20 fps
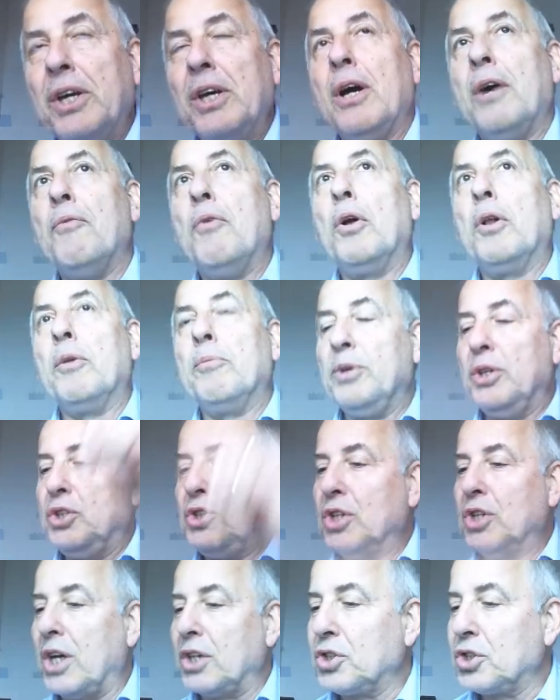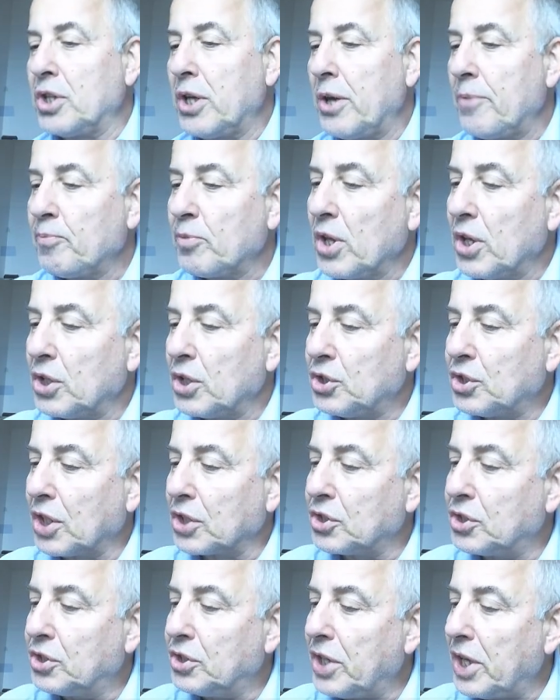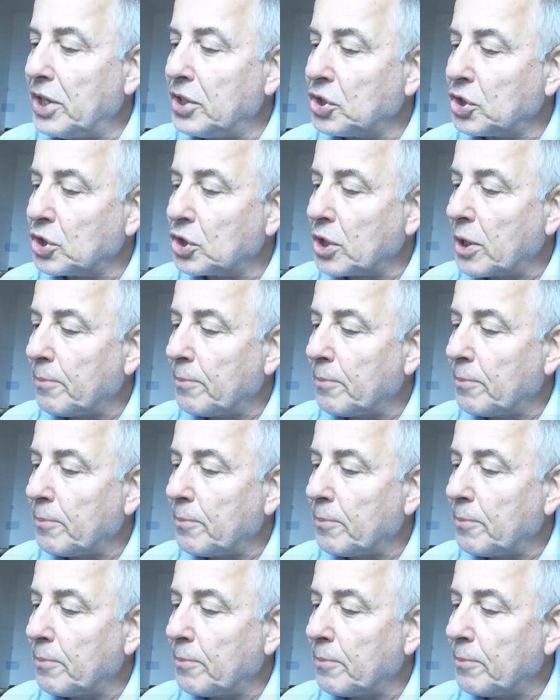will be just this,